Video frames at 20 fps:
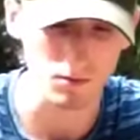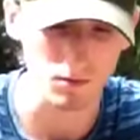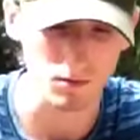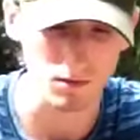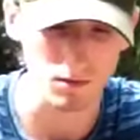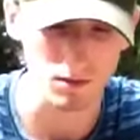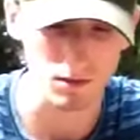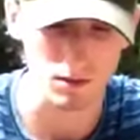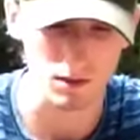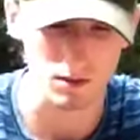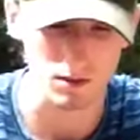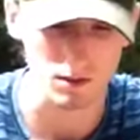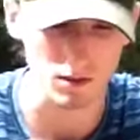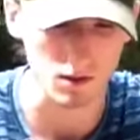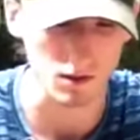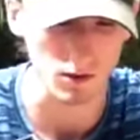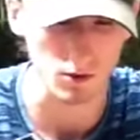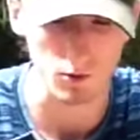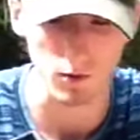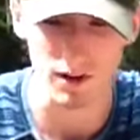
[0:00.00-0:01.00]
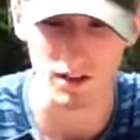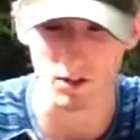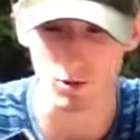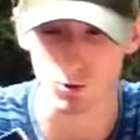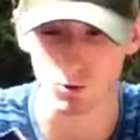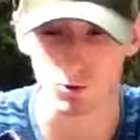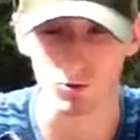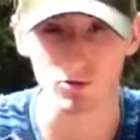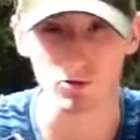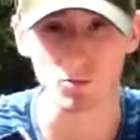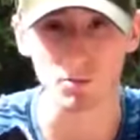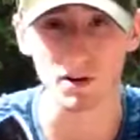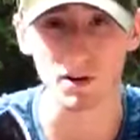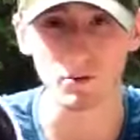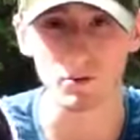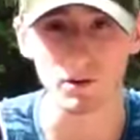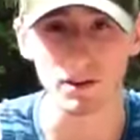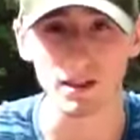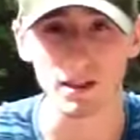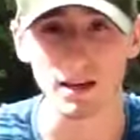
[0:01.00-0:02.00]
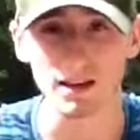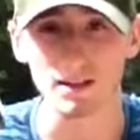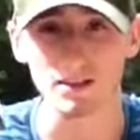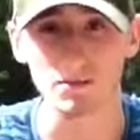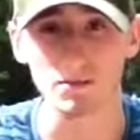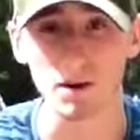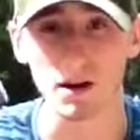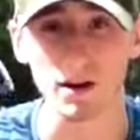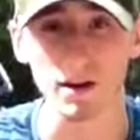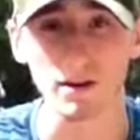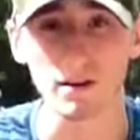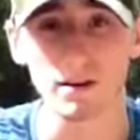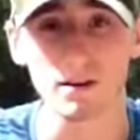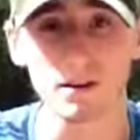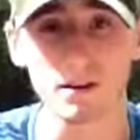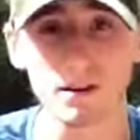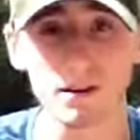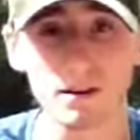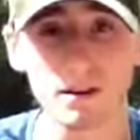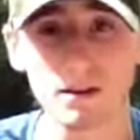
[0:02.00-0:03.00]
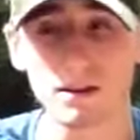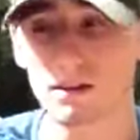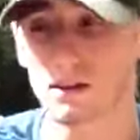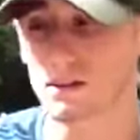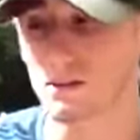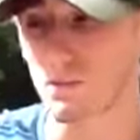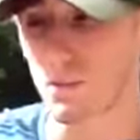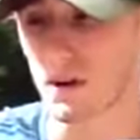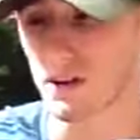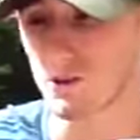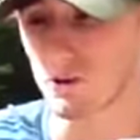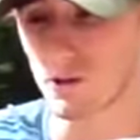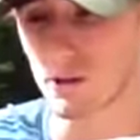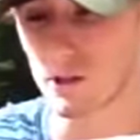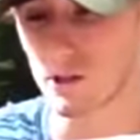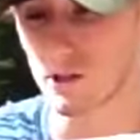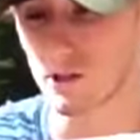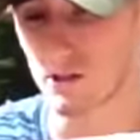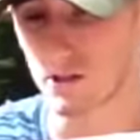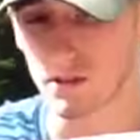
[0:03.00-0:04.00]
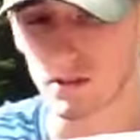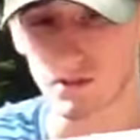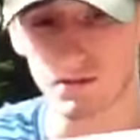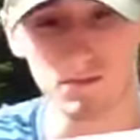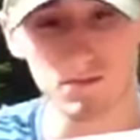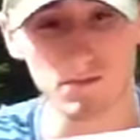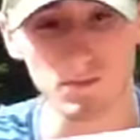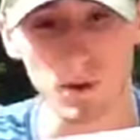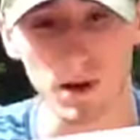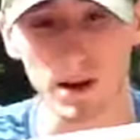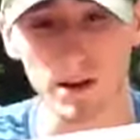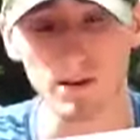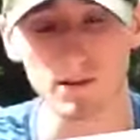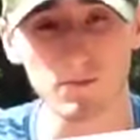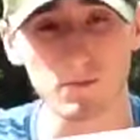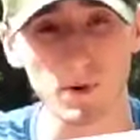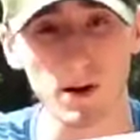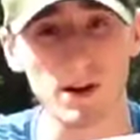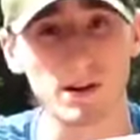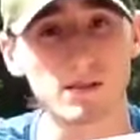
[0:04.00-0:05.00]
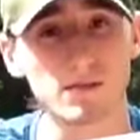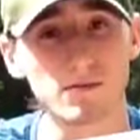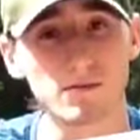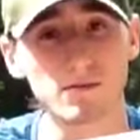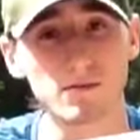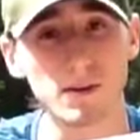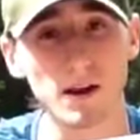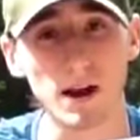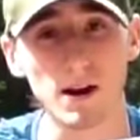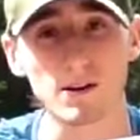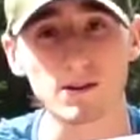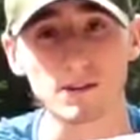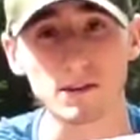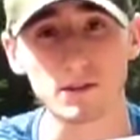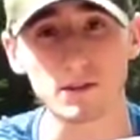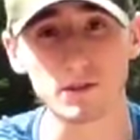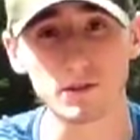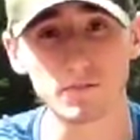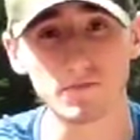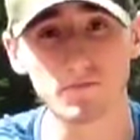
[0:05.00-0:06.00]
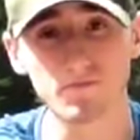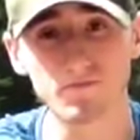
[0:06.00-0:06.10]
it's a great tool for me to relate to my traditions, my heritage.